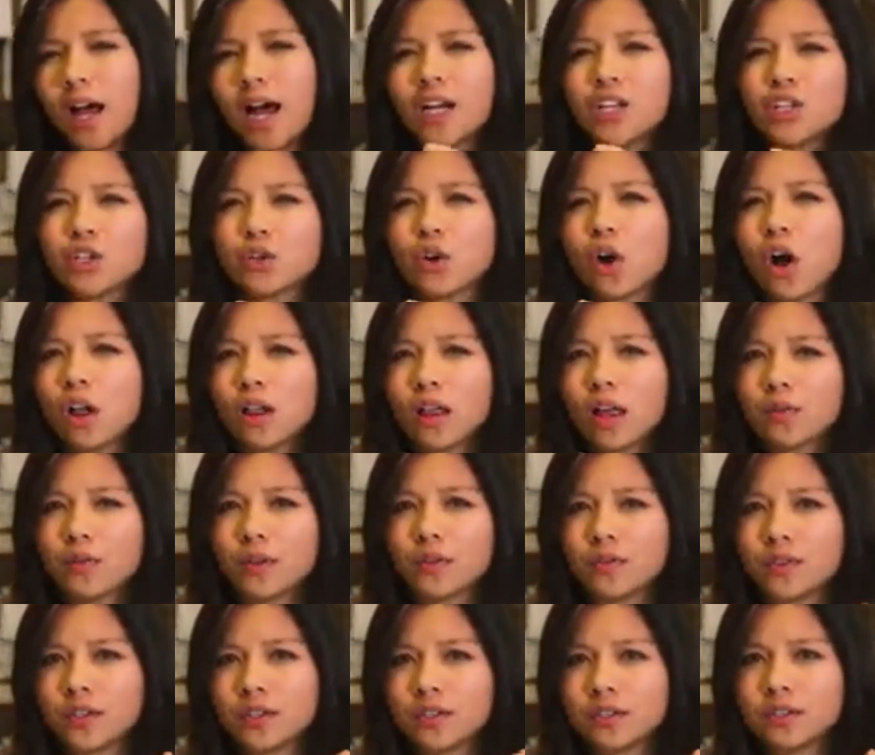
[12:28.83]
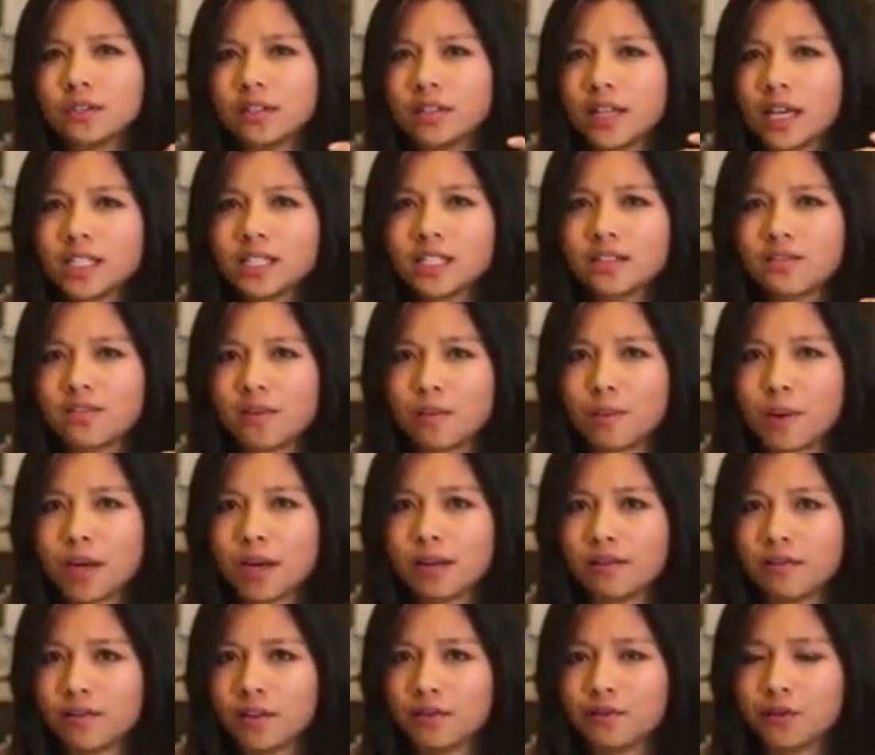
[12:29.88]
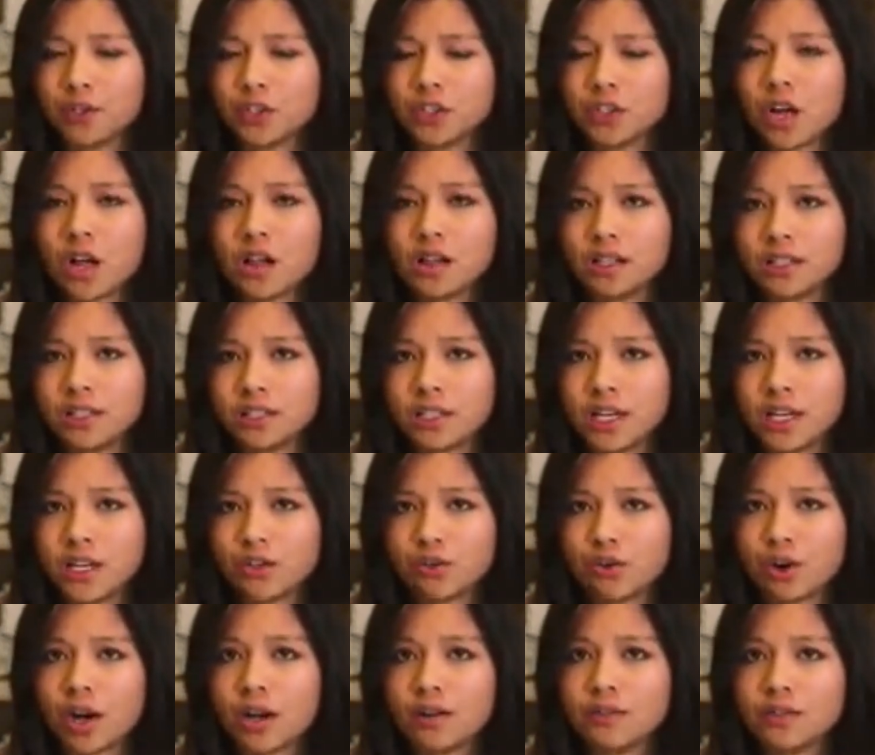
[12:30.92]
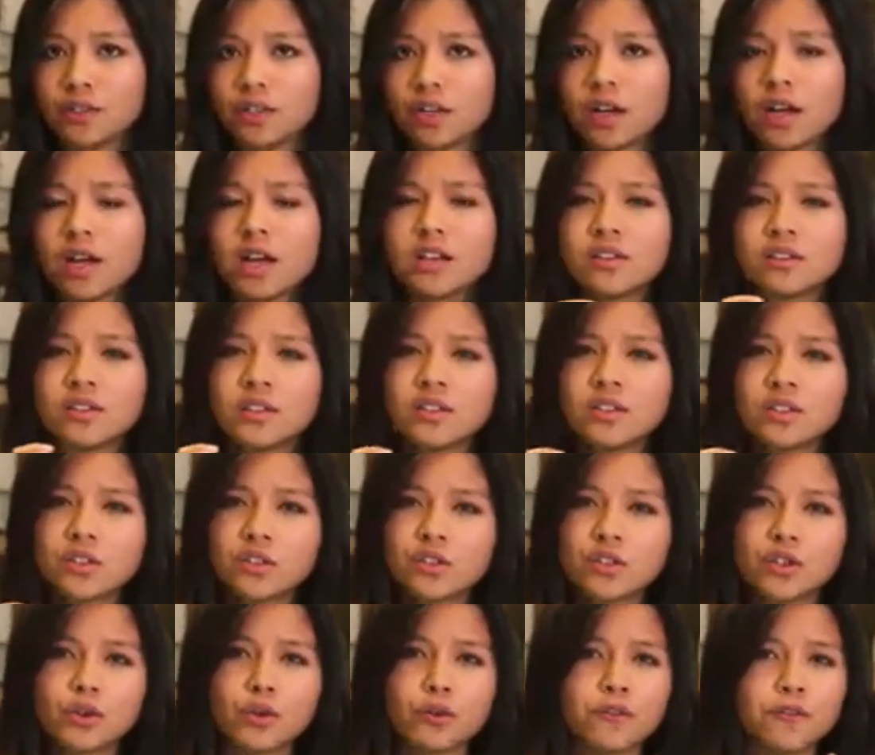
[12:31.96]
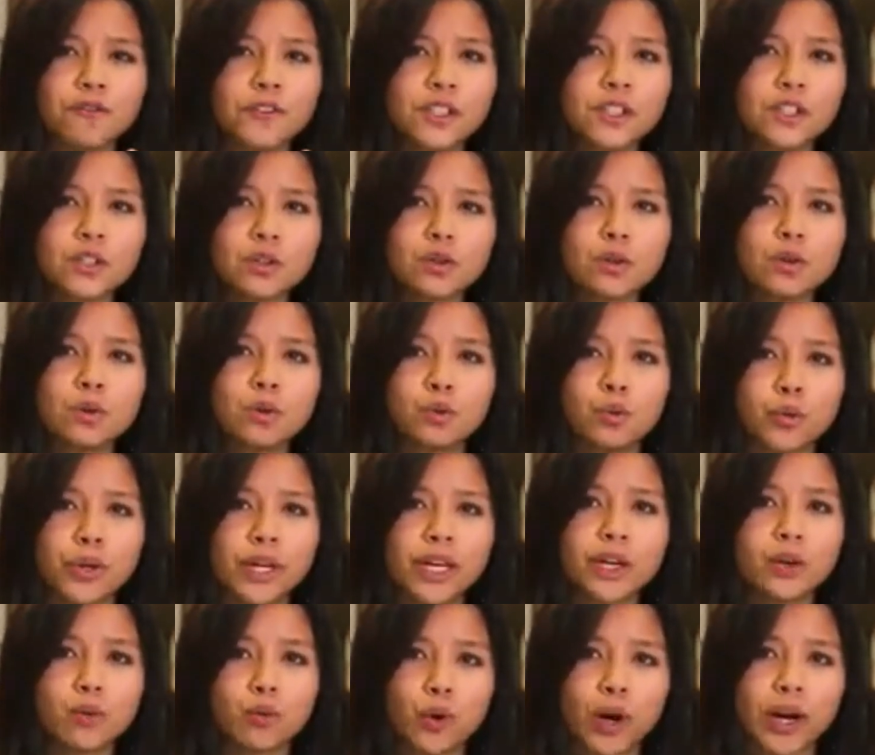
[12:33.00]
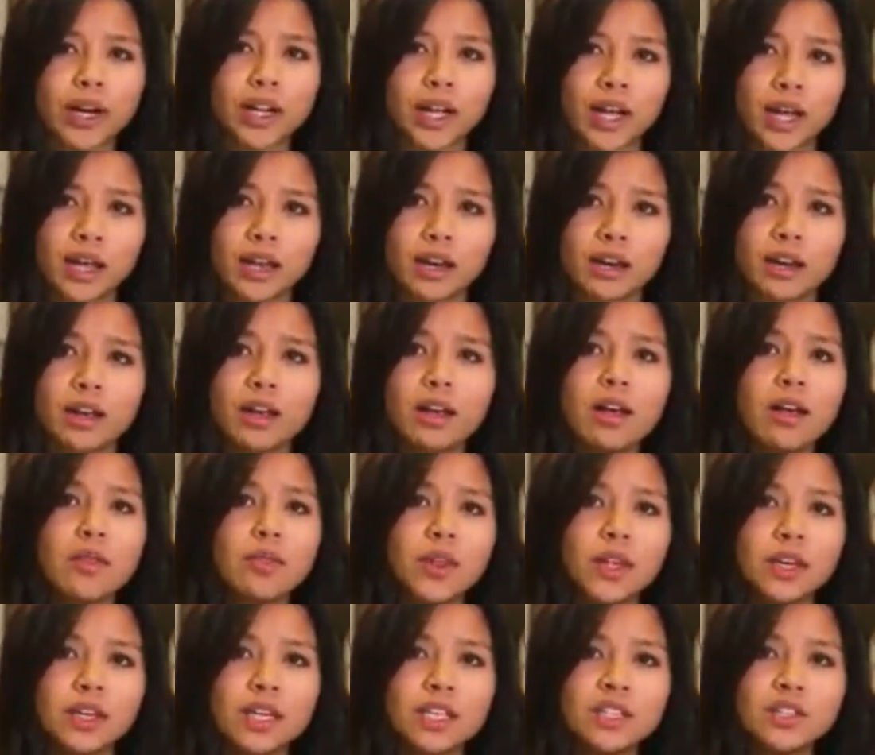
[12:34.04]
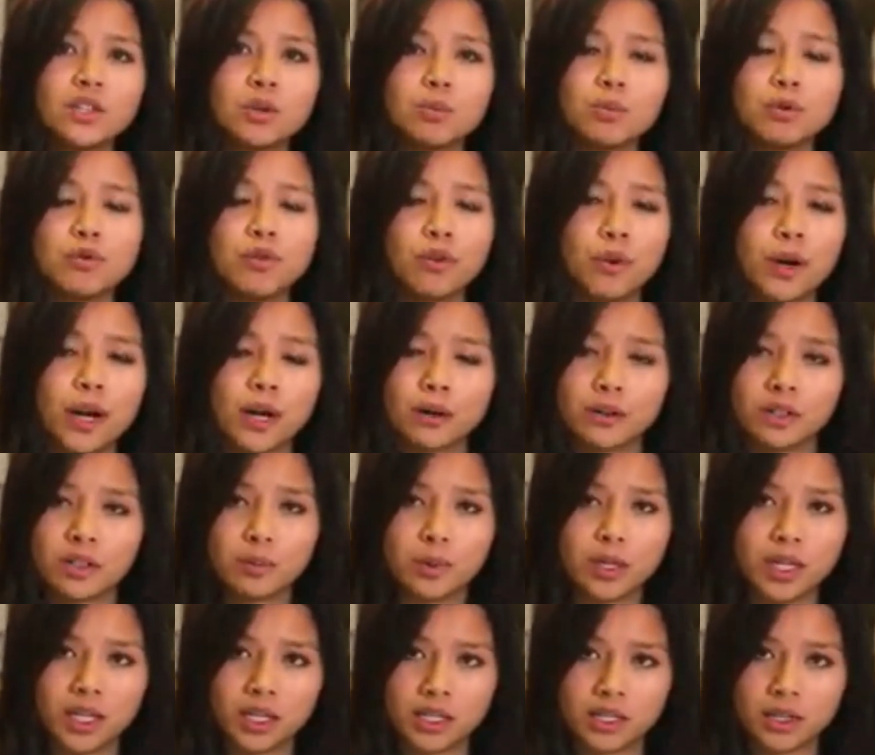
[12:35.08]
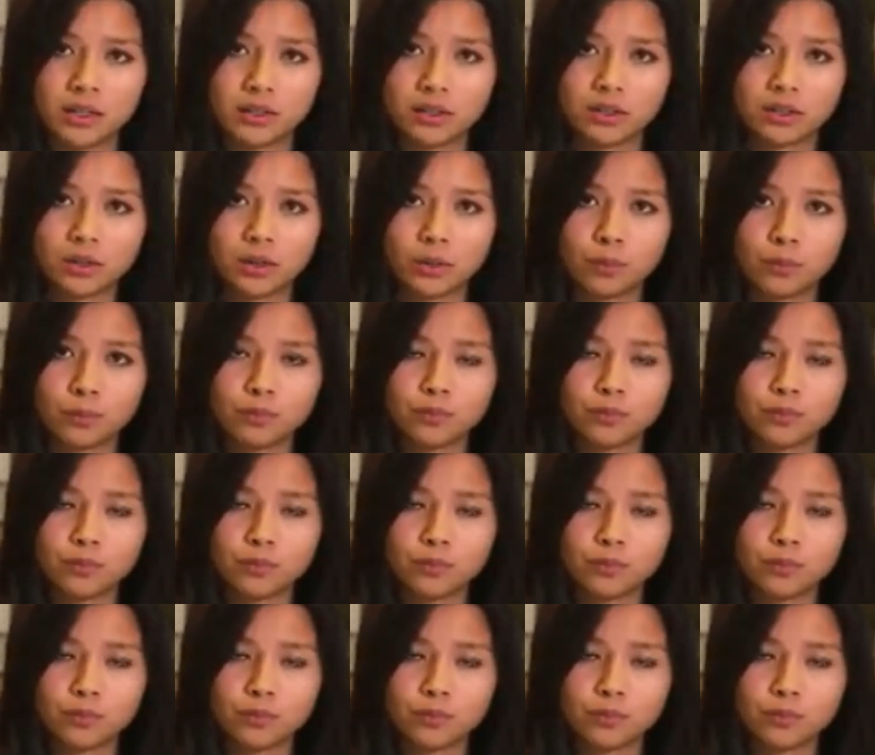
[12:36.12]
I should call out that this is less of a benefit for solid-state drives since there's no physical read-write head that needs to move around a spinning disk.